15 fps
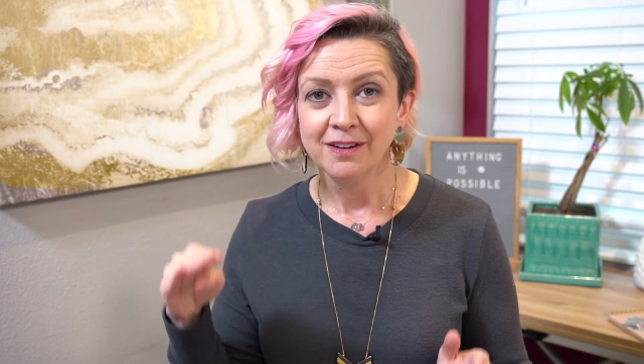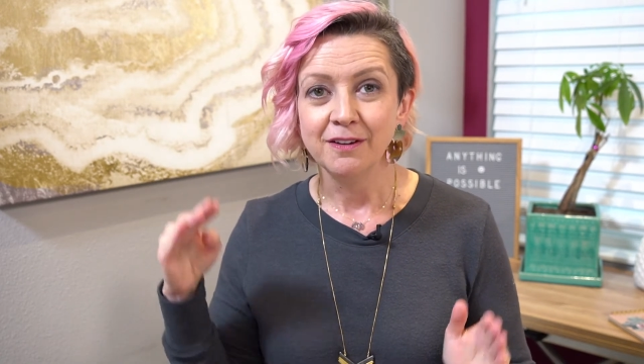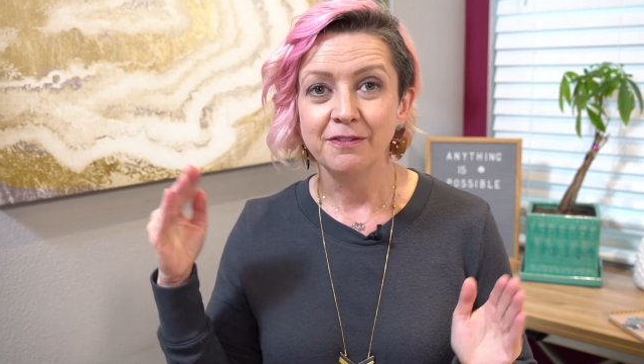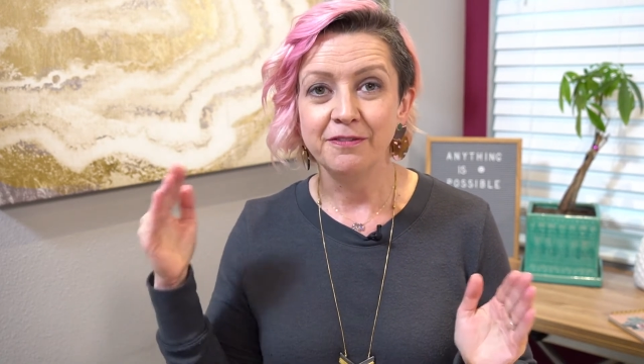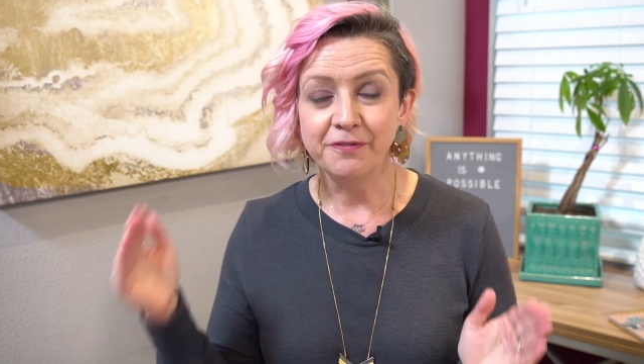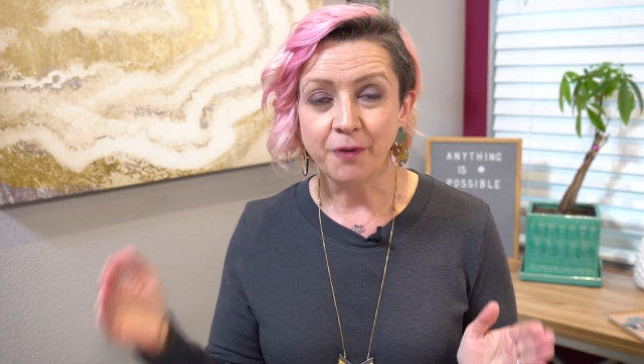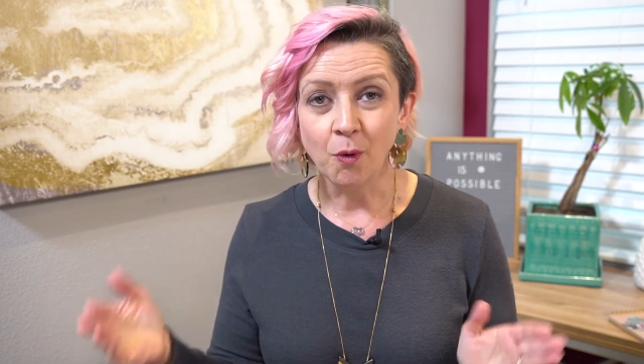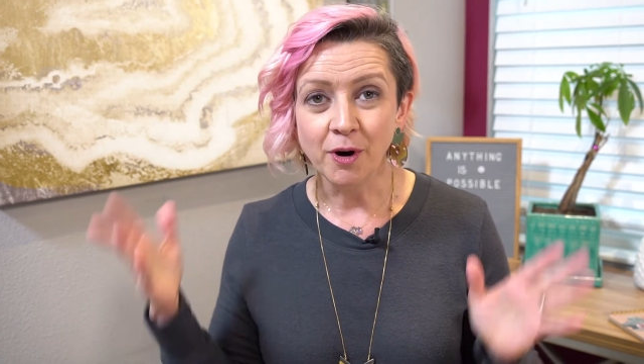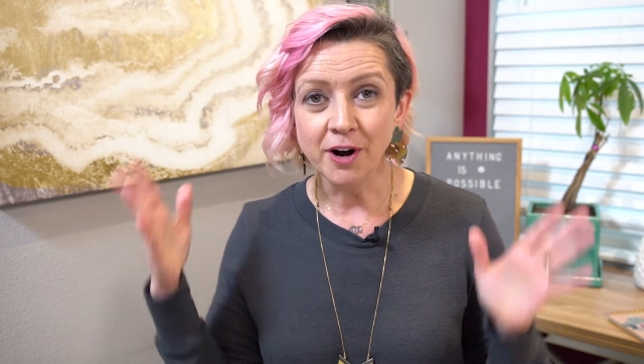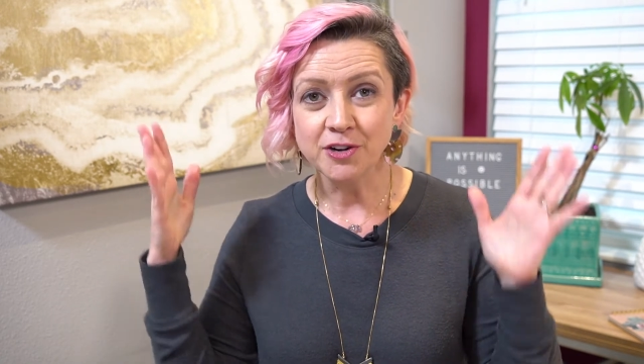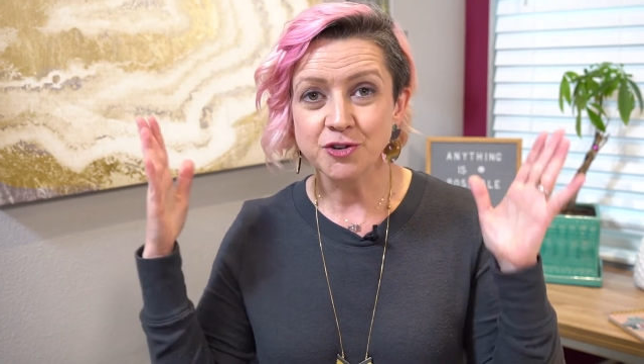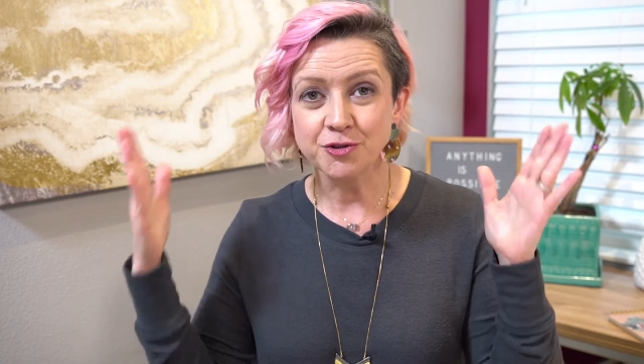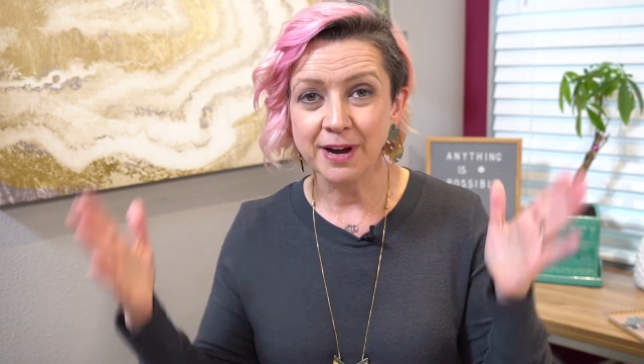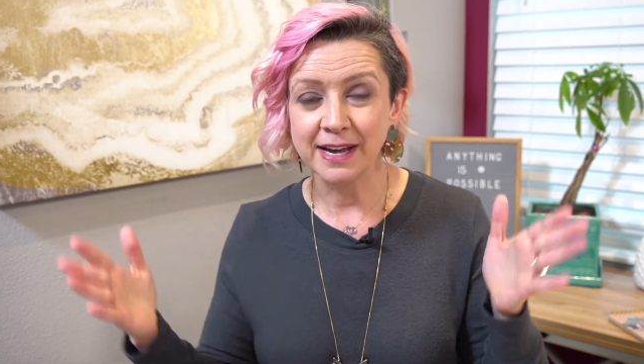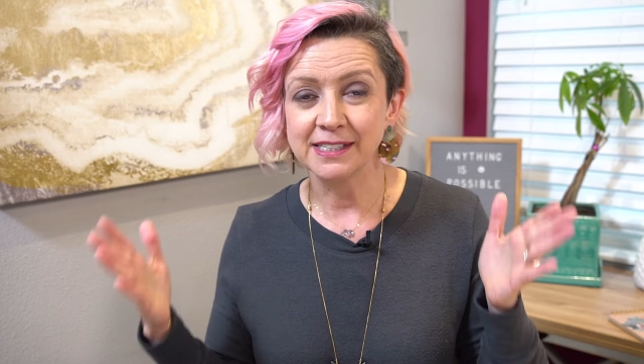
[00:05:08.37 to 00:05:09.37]
for
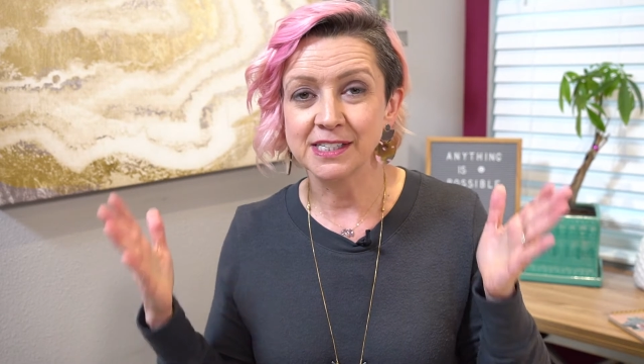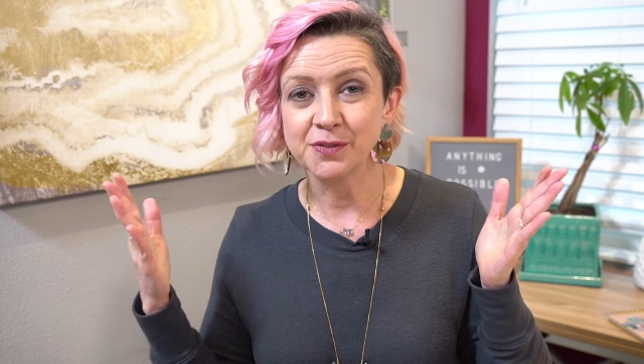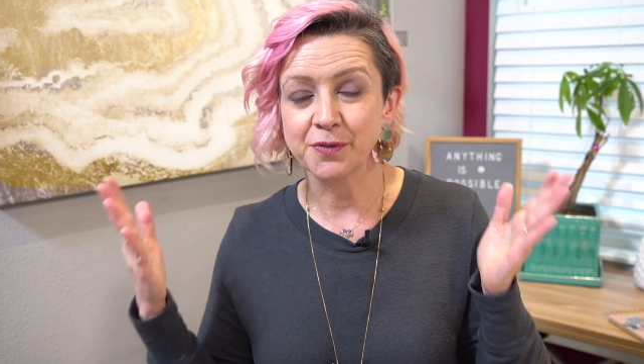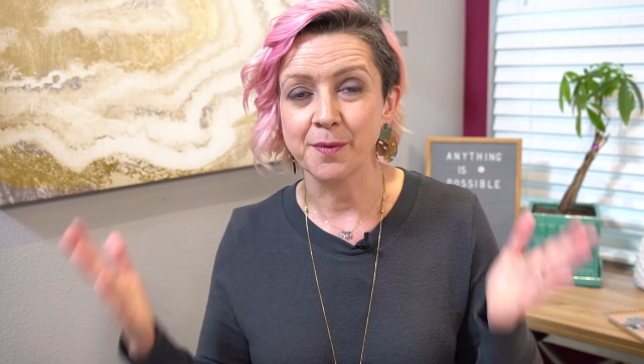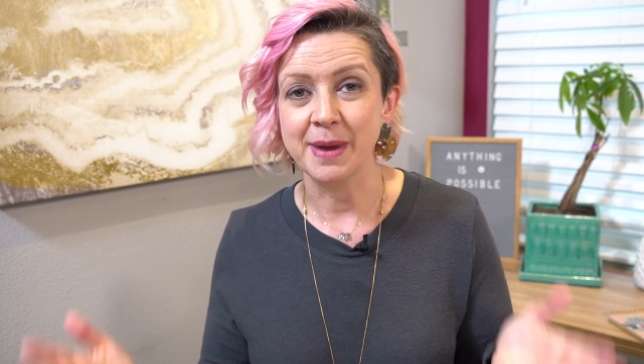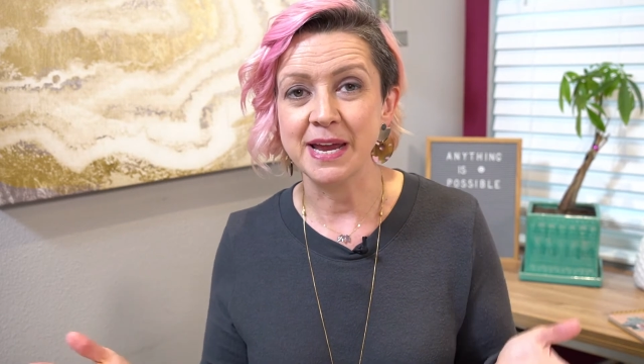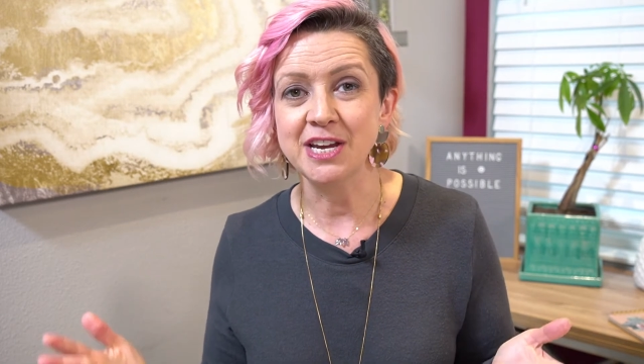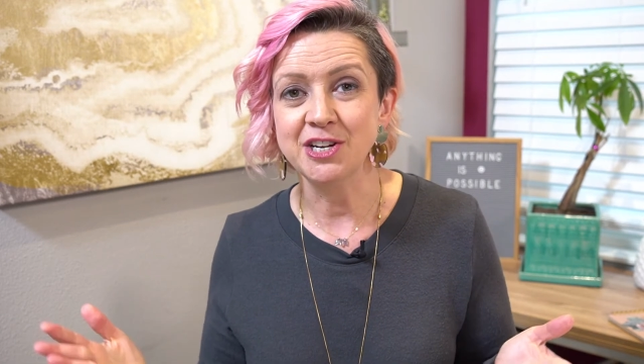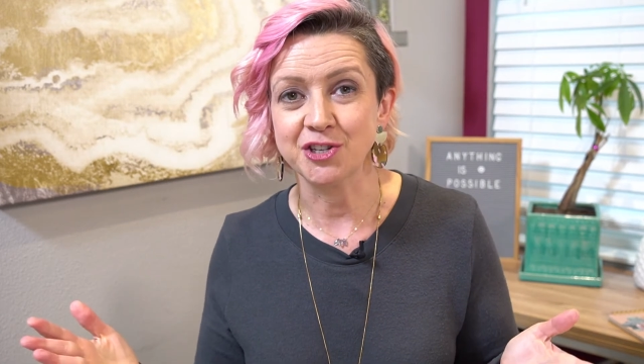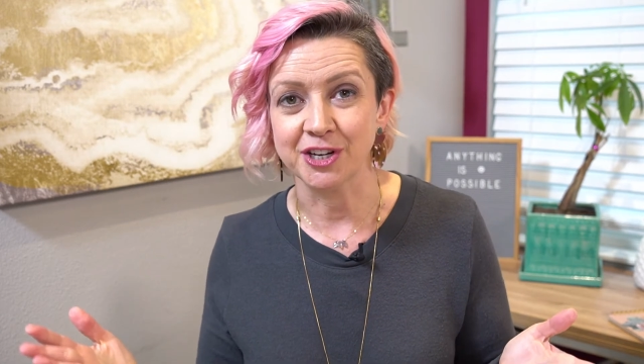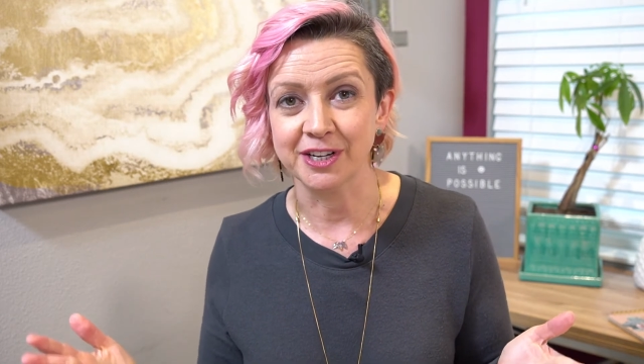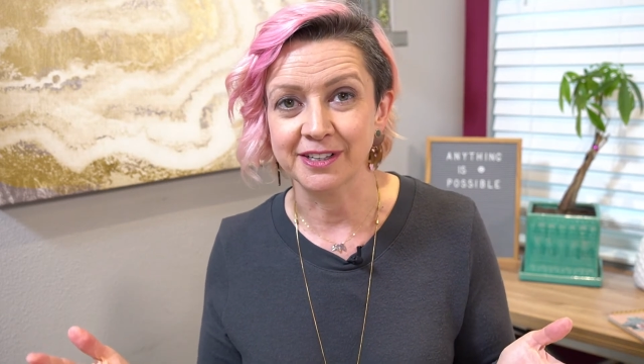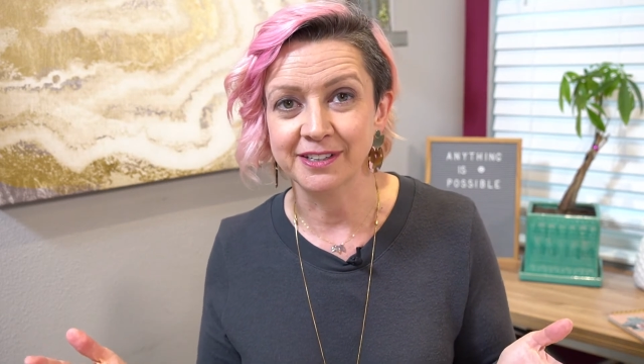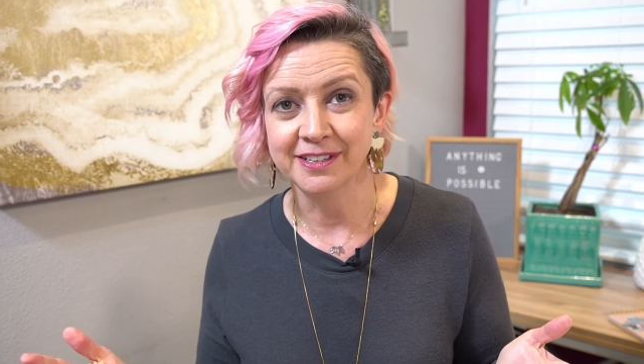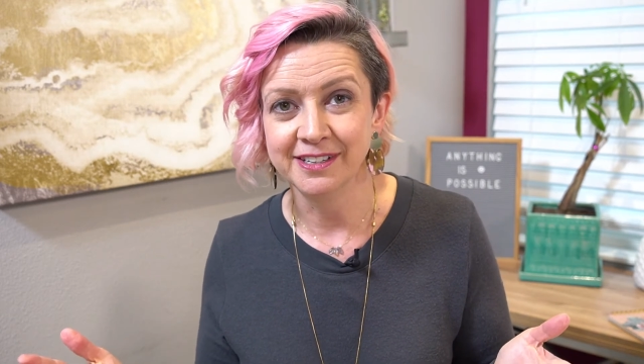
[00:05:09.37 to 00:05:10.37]

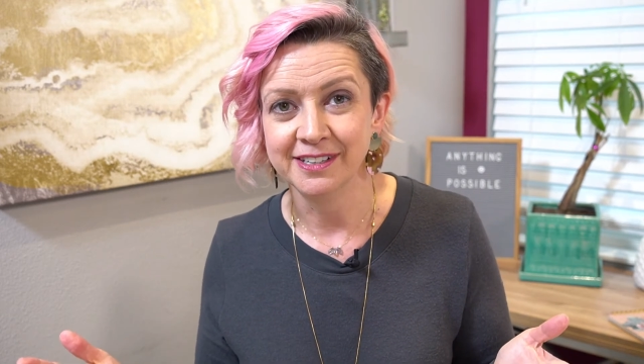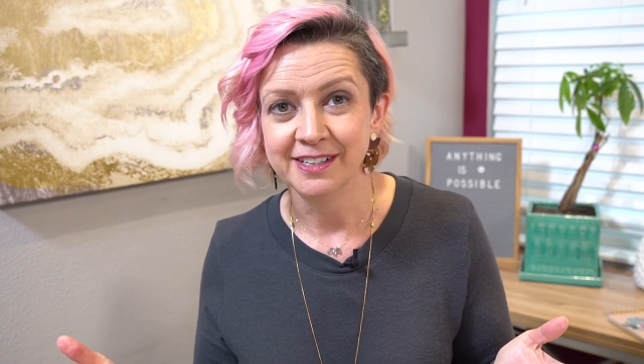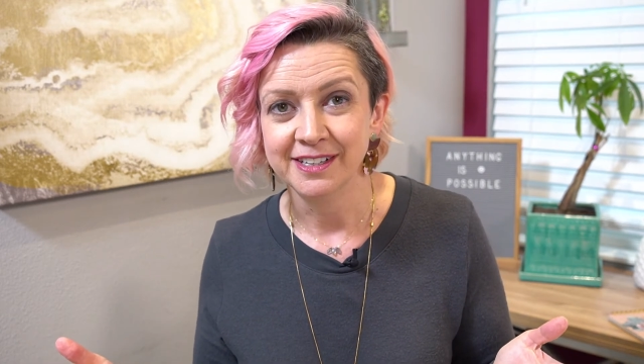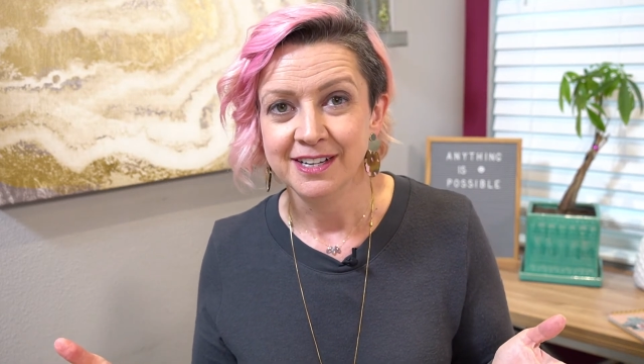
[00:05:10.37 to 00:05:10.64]
transformation